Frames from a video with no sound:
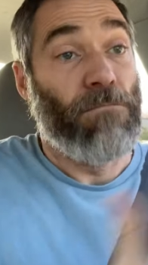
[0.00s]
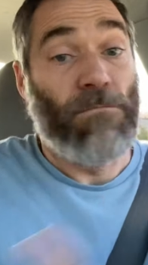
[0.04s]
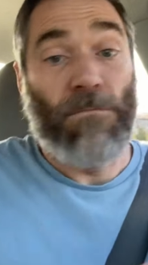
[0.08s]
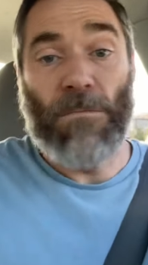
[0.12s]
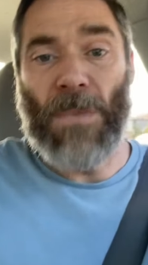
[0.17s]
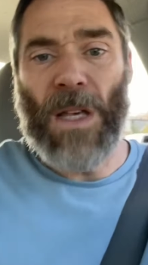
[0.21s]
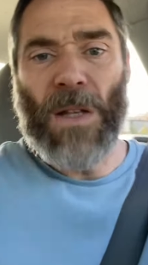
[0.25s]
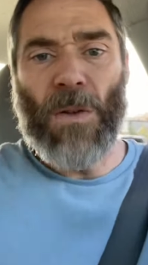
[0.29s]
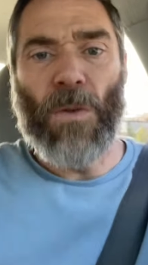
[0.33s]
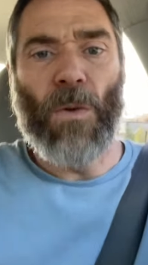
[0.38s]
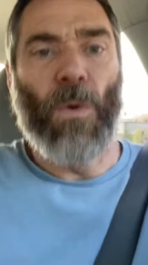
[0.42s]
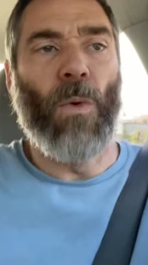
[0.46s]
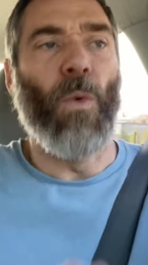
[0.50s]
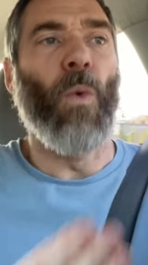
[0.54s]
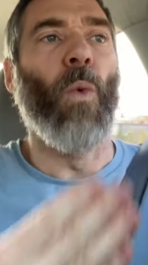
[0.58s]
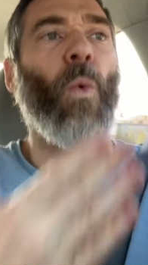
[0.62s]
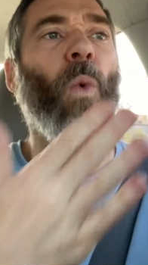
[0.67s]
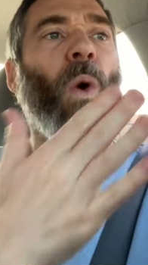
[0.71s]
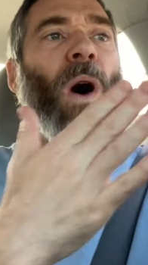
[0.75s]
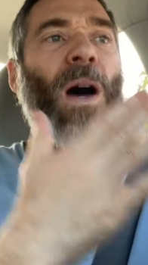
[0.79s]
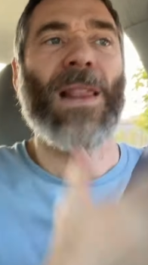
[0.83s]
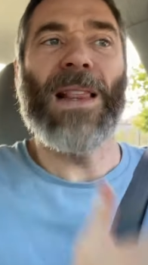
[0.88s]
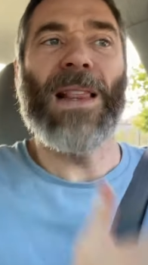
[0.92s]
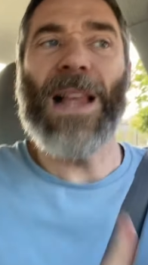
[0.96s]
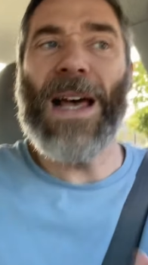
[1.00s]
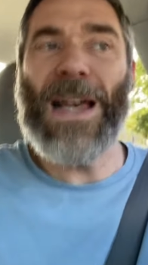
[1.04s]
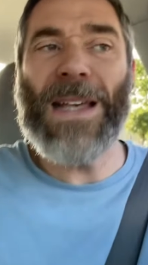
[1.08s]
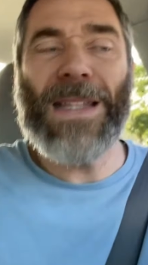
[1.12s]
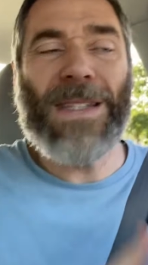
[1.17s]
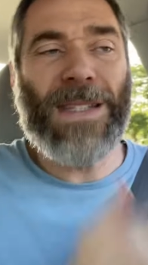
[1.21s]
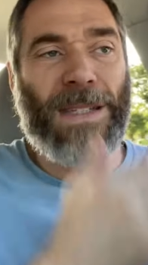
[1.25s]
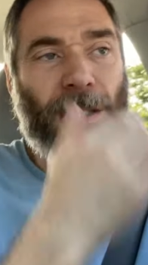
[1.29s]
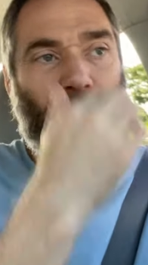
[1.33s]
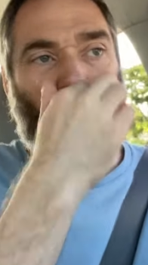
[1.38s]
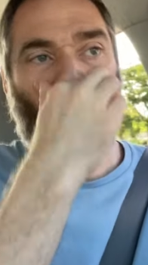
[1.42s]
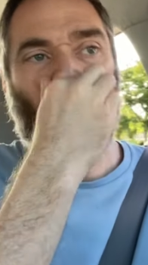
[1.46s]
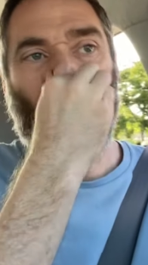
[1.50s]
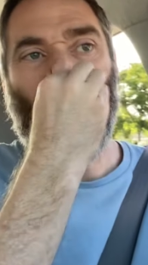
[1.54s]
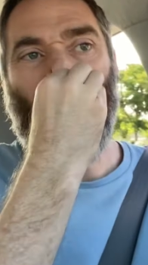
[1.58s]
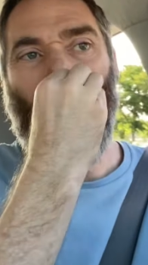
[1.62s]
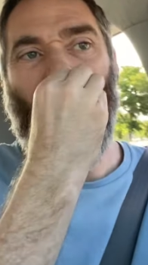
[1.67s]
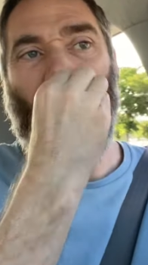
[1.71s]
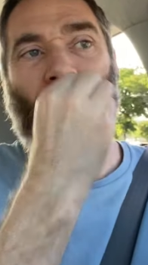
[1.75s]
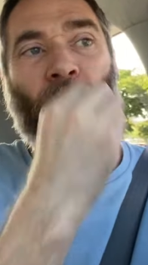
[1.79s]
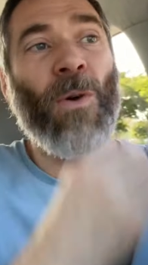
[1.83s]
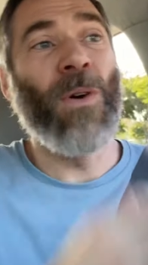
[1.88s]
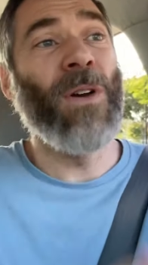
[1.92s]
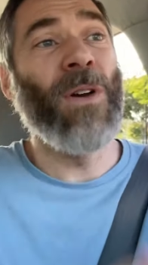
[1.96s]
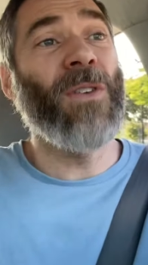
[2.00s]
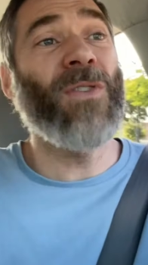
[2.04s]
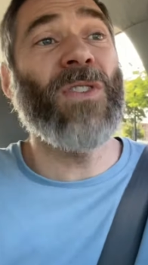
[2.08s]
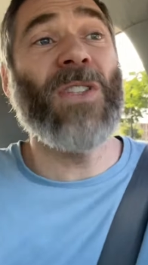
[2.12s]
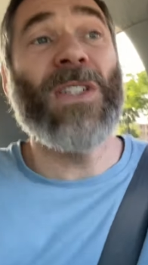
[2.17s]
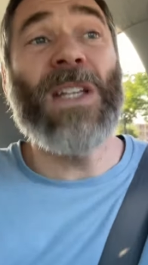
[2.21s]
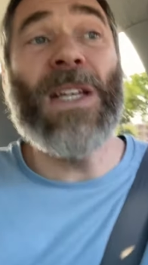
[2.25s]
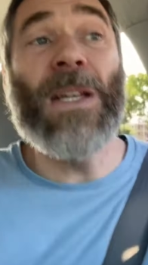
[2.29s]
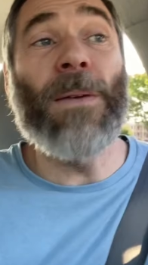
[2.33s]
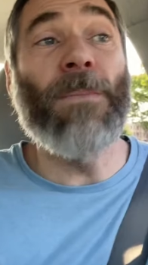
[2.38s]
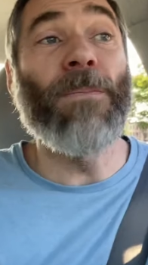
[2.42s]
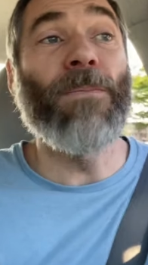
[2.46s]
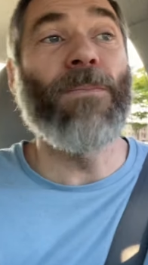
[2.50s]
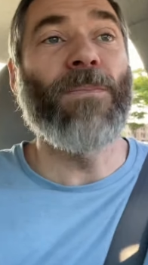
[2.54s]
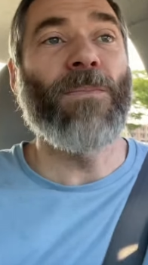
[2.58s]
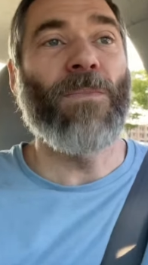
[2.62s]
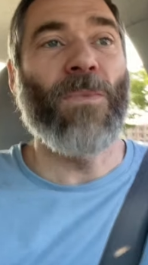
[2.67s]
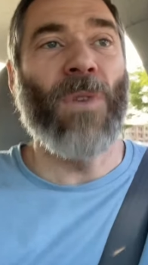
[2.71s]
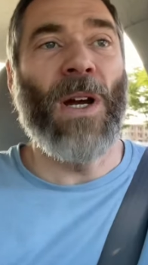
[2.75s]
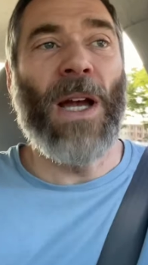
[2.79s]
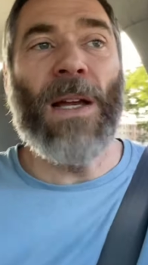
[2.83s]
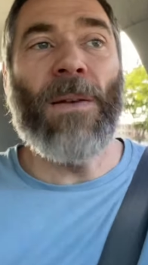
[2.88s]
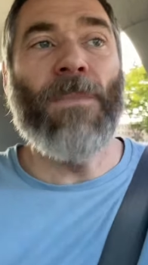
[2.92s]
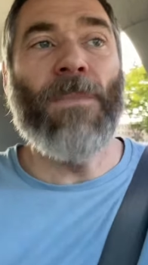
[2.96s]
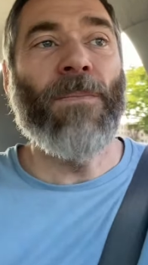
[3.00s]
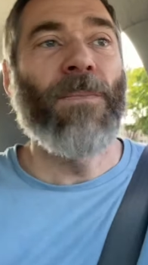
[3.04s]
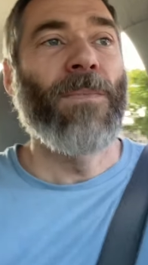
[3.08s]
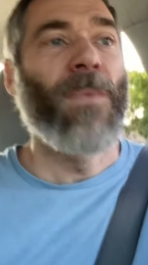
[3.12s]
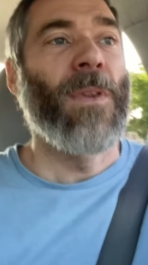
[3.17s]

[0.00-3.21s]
Make one less hour of sleep, right?